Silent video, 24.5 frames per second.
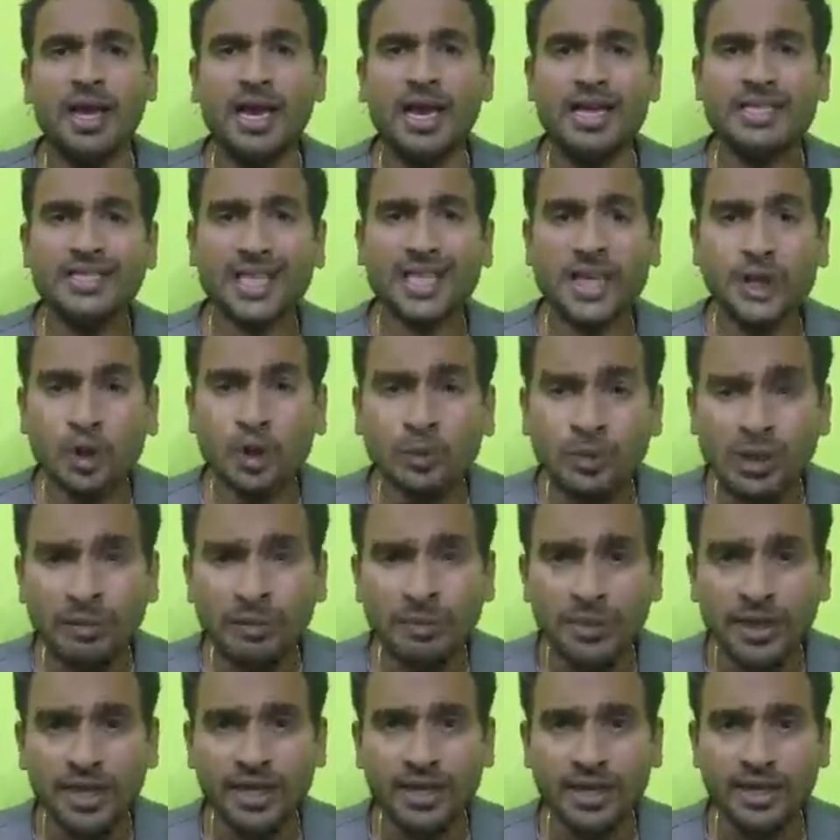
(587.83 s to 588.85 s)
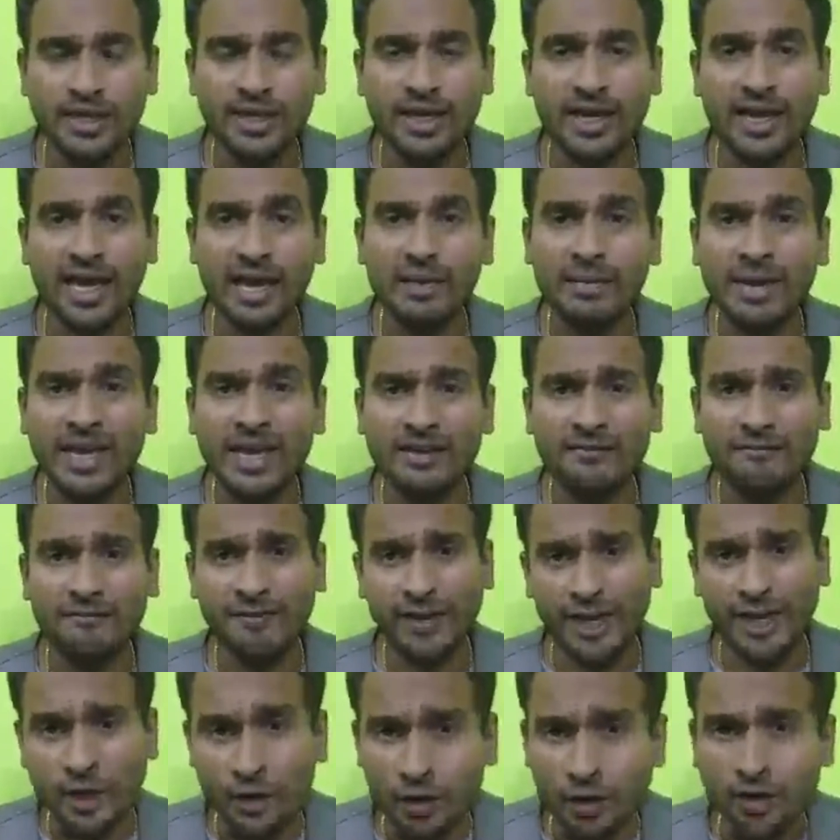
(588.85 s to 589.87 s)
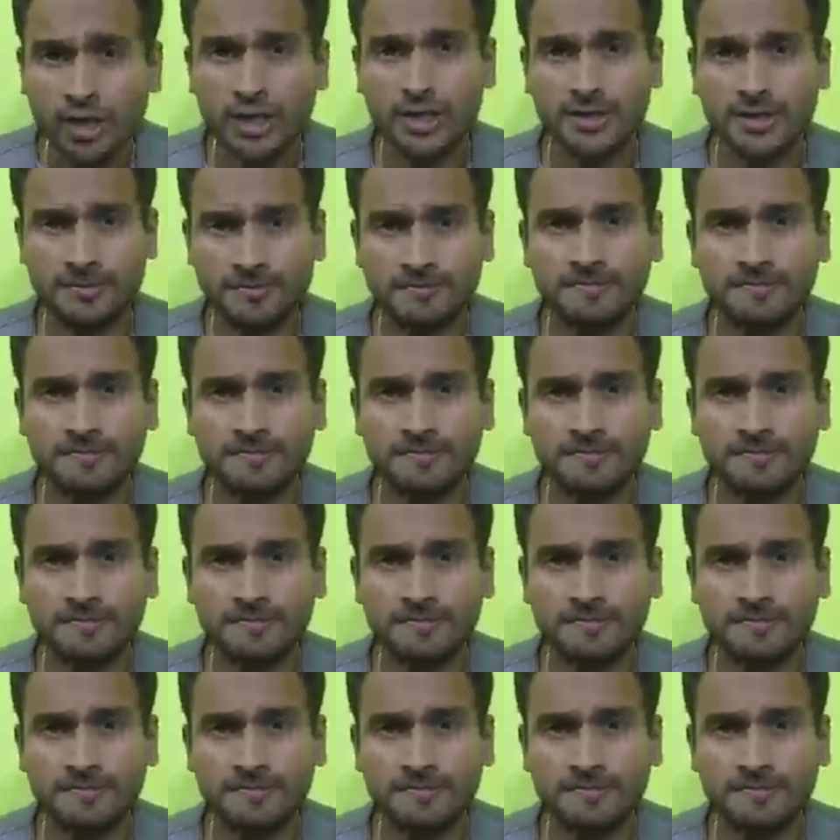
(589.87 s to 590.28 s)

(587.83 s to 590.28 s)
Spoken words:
as a human being, am I a failure?